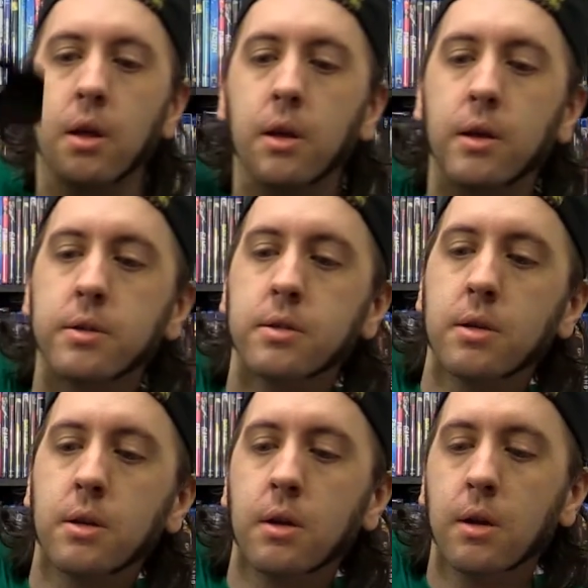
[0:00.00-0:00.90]
Yes.
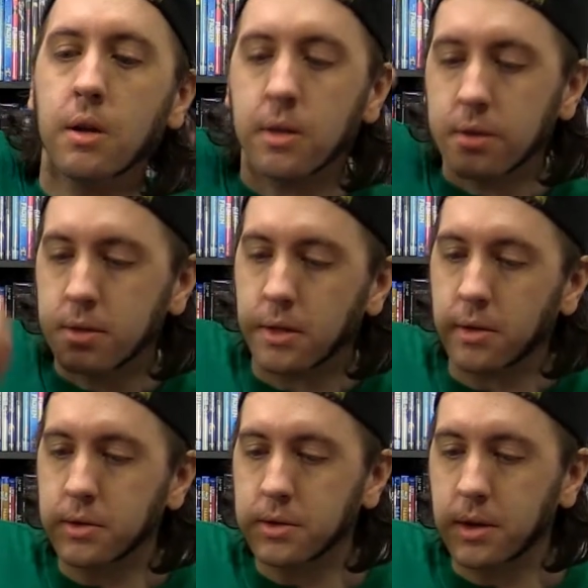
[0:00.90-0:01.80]
Put
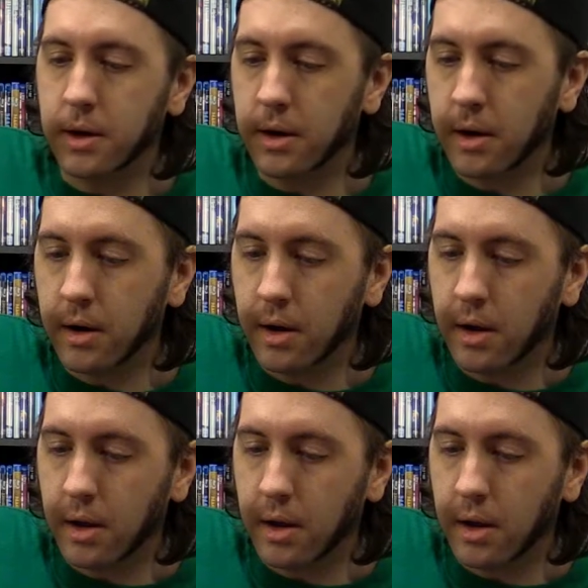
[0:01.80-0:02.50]
those there.